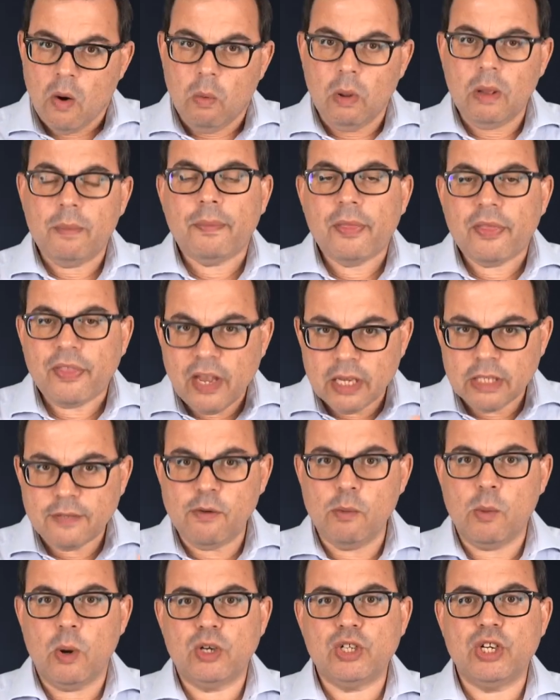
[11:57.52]
Well, thanks
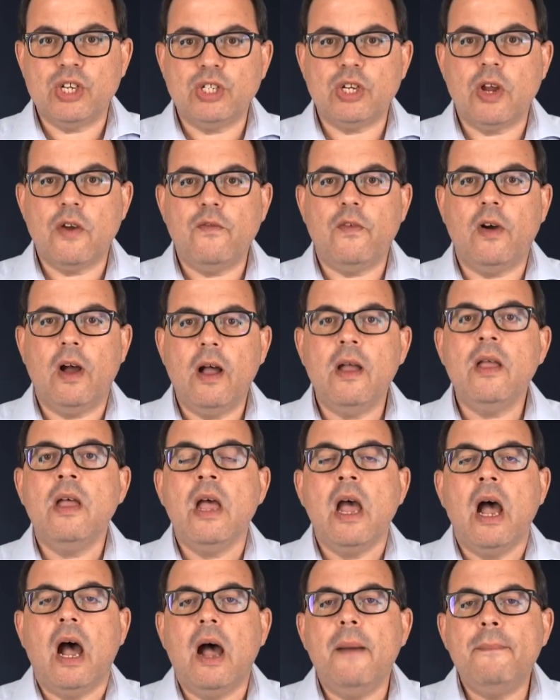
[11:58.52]
for watching so far.
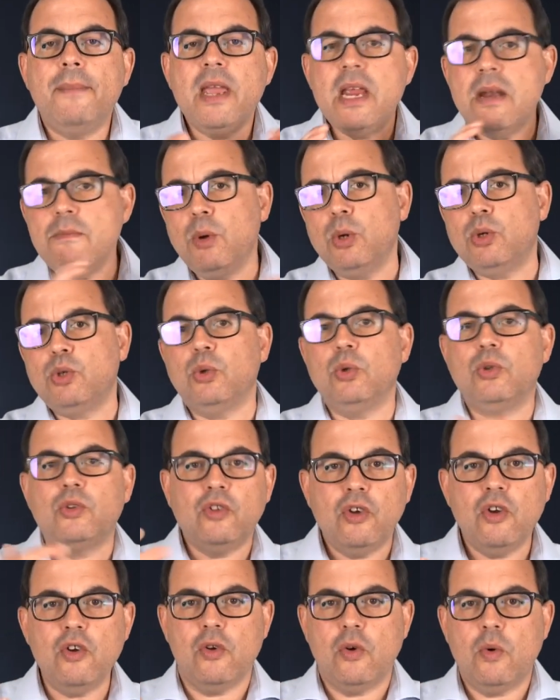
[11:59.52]
Um, in Module
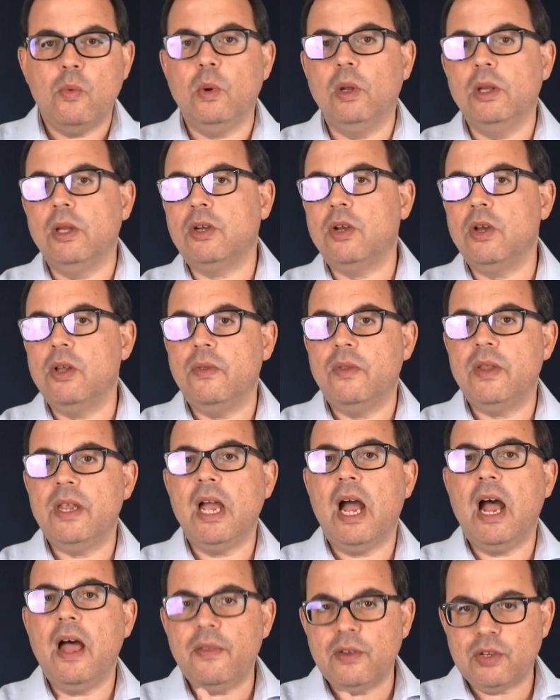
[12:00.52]
2, we'll look at
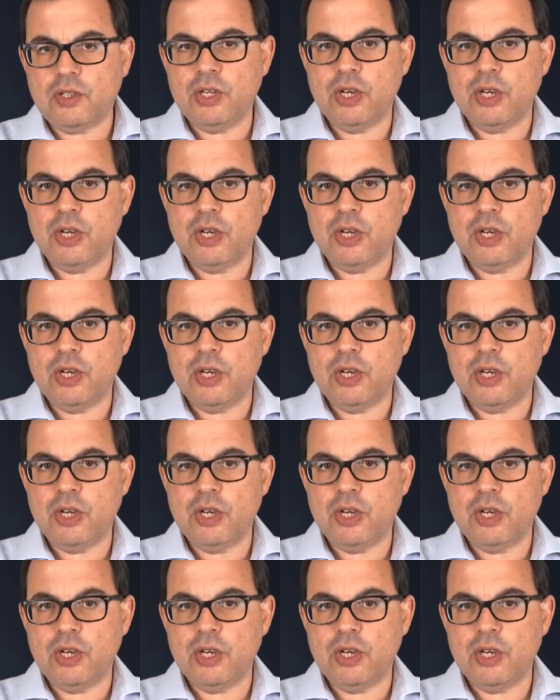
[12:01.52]
the other